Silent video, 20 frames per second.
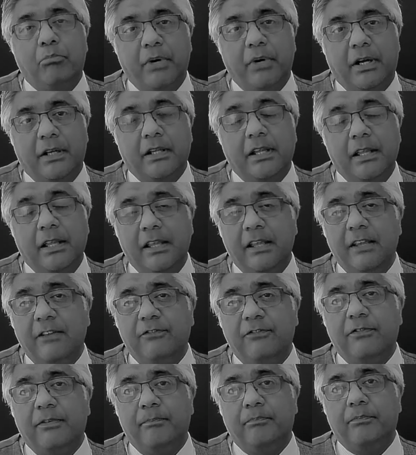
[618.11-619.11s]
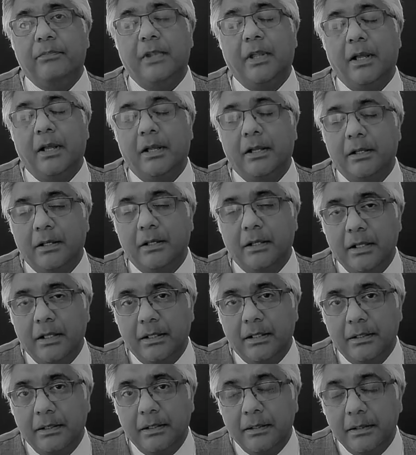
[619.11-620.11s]
But if
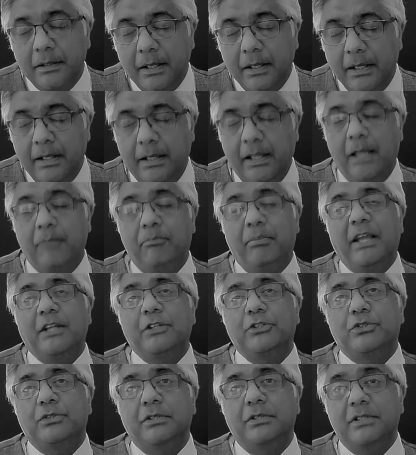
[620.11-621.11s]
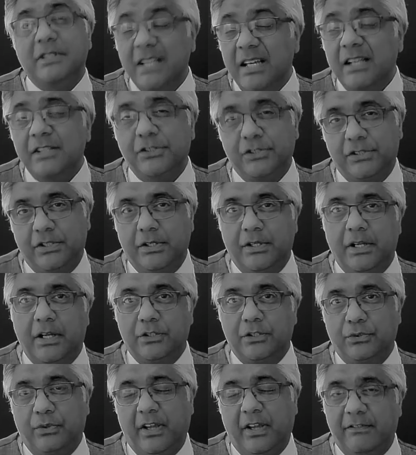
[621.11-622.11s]
a patient does turn
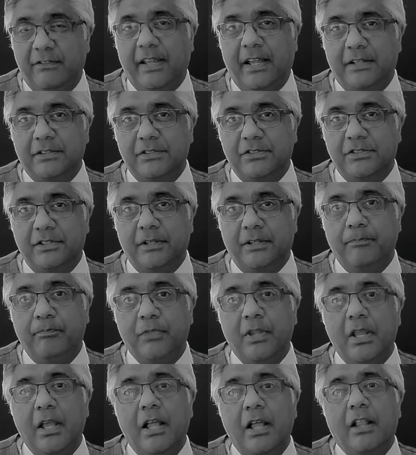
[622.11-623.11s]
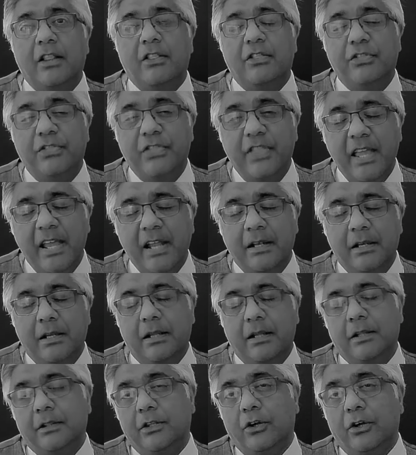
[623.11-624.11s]
out to have cancer,
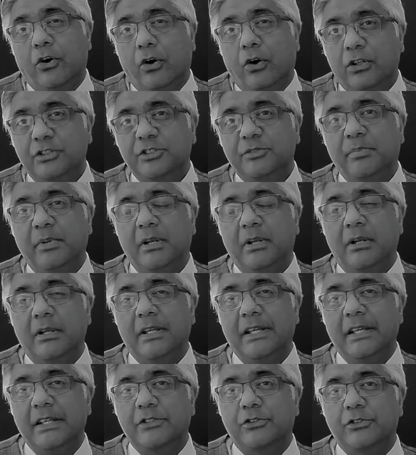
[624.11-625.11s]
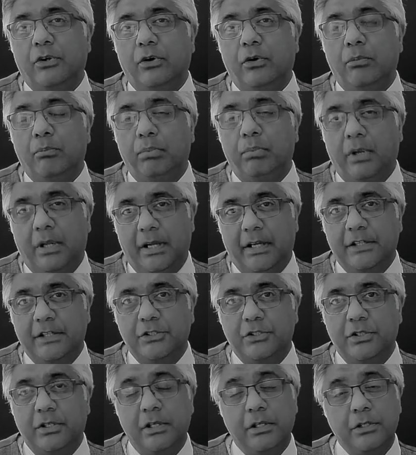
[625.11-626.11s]
then the hospital is
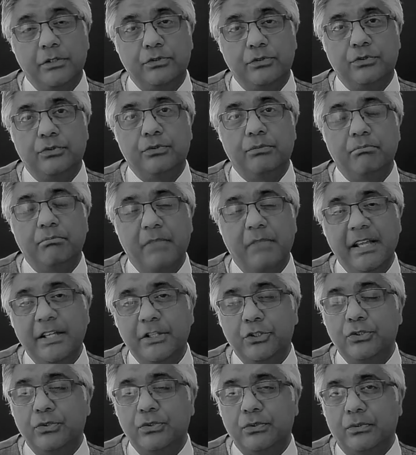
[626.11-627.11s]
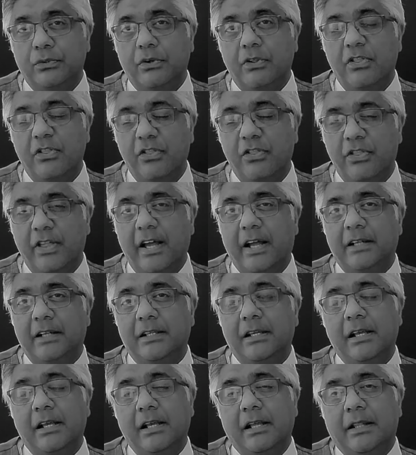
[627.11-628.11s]
obliged to make sure
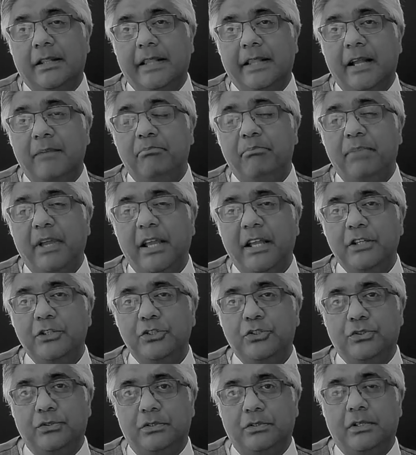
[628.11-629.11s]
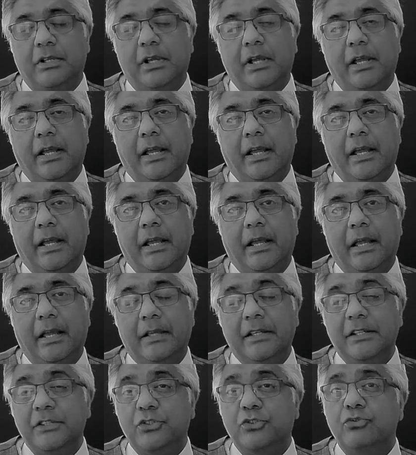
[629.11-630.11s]
that that patient
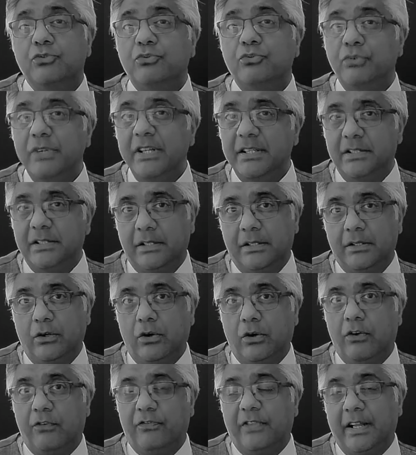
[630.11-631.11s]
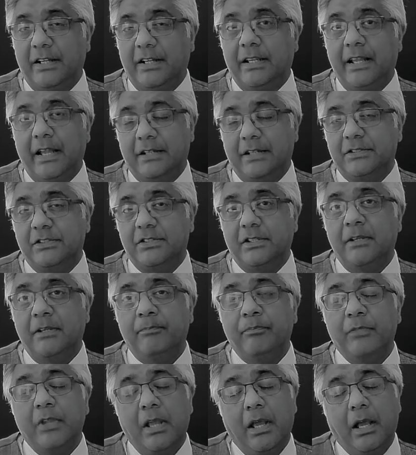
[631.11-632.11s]
is treated of that
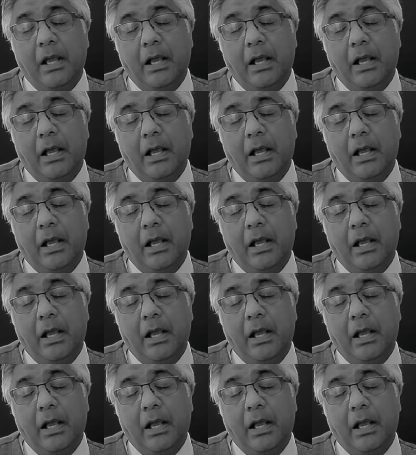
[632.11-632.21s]
cancer